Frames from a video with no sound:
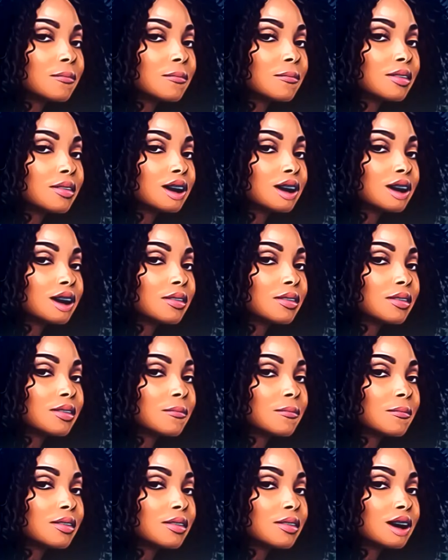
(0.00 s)
I'm
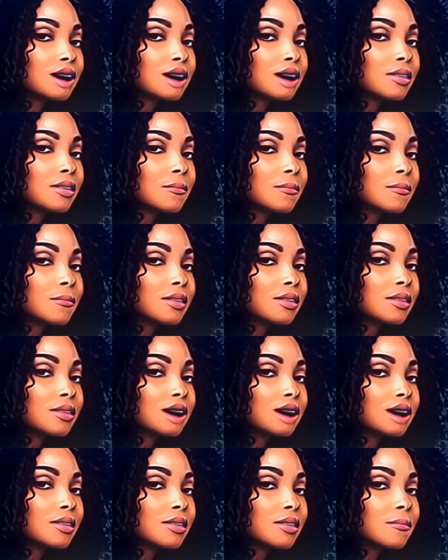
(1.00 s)
working. You know,
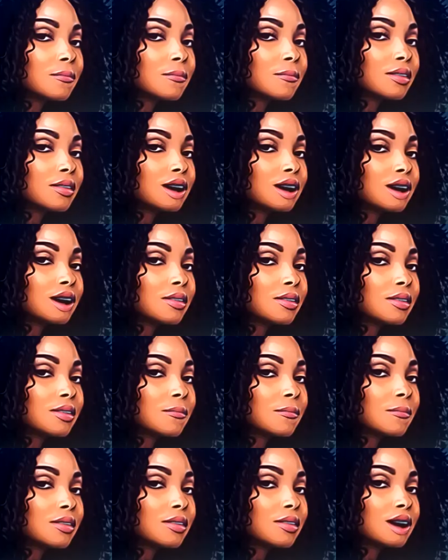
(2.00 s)
it's not because I don't want to be
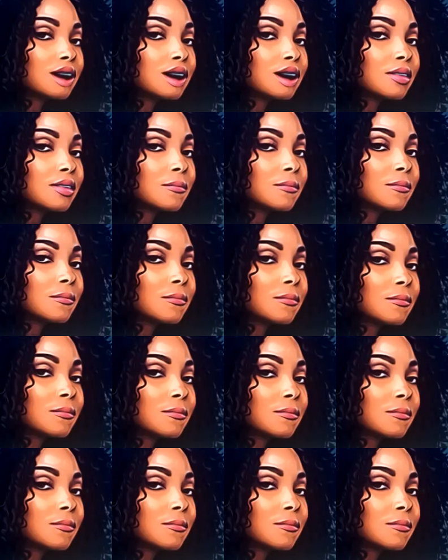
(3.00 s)
around y'all, but,
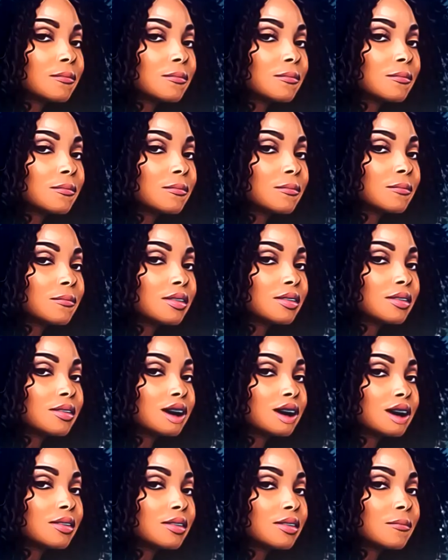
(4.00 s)
you know,
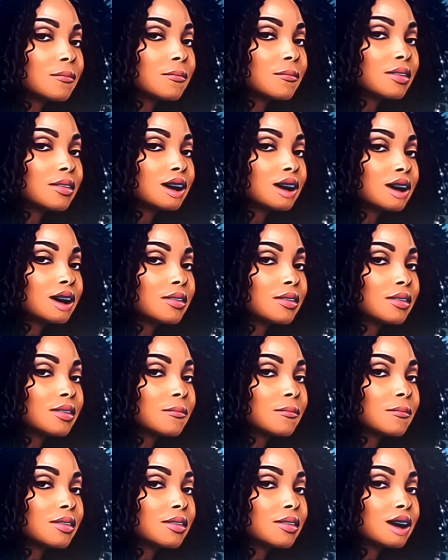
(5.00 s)
it's because I'm still
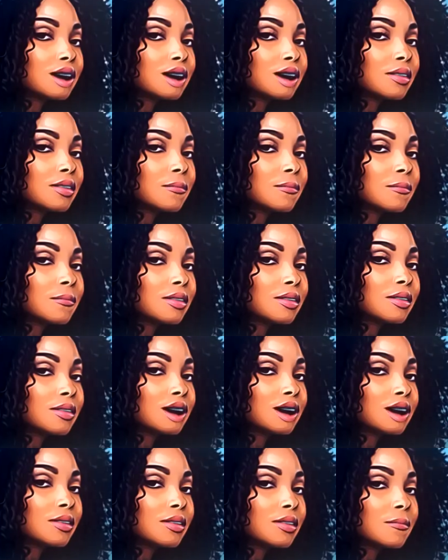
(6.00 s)
building. I feel like I'm still
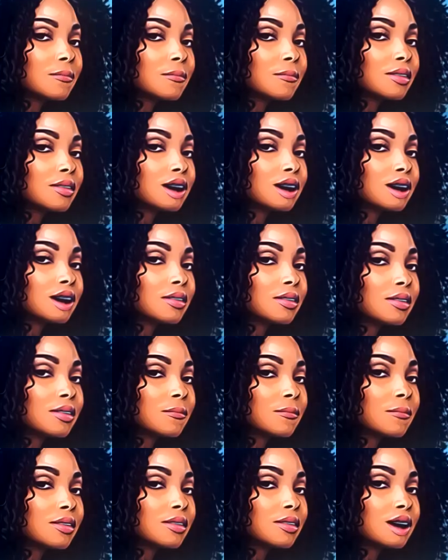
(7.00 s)
building. Everybody's looking at
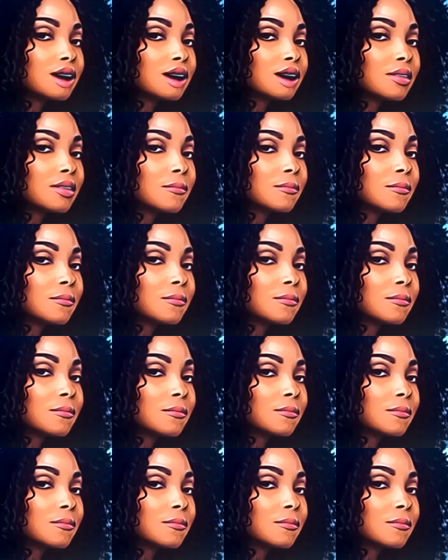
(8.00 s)
her like, girl,
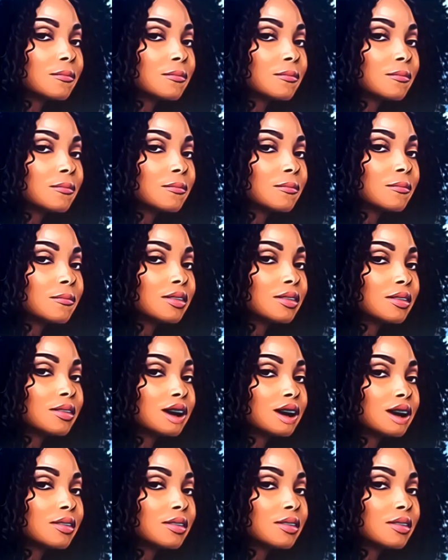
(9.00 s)
you're still building?